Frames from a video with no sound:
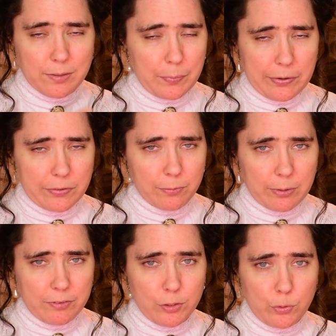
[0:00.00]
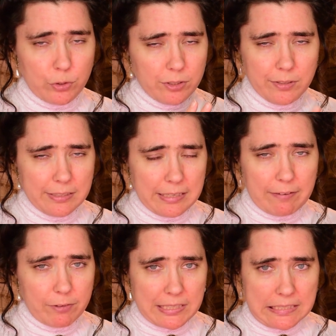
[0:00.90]
about the Revolution and
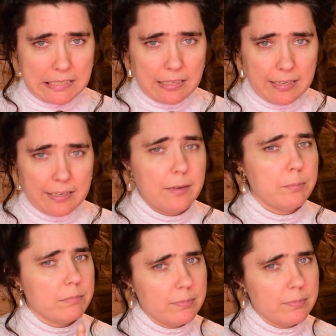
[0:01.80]
everything that led up.